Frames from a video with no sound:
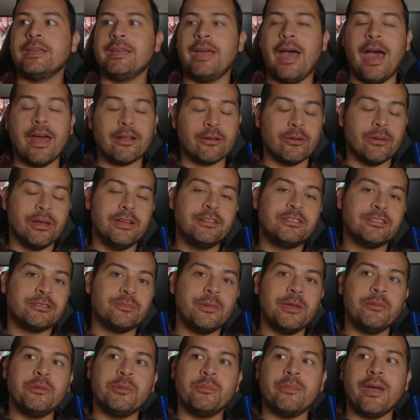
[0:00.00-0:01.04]
I don't know, it just
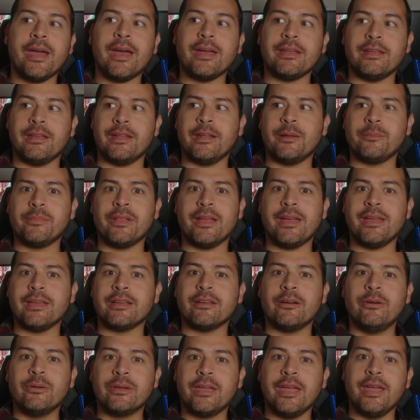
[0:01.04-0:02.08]
made me mad. And I'm
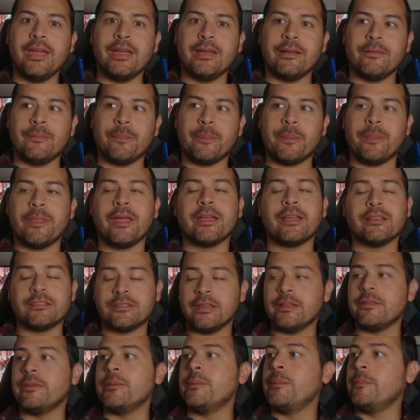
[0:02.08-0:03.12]
like, okay, like I
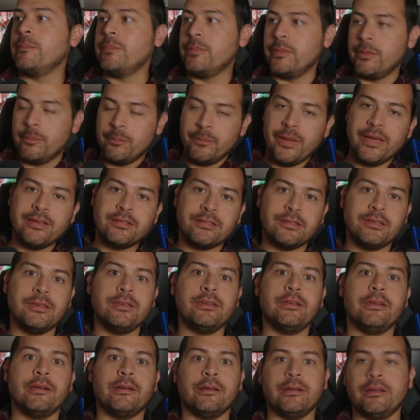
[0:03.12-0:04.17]
said, the
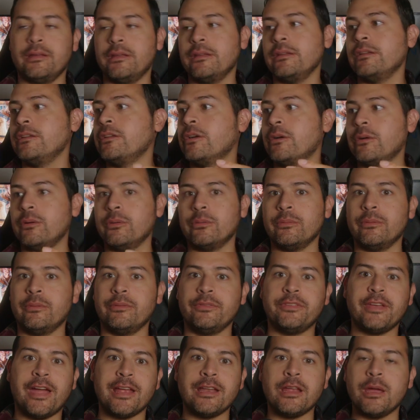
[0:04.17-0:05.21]
Macy,
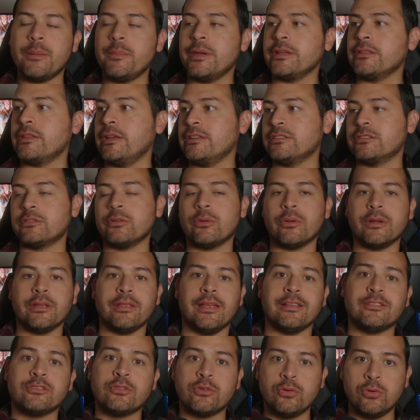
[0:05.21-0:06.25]
dynamic, that story,
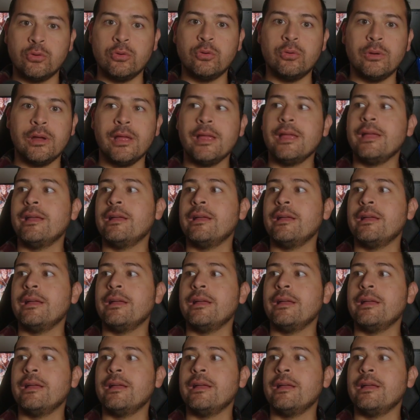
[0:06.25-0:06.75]
that's cool.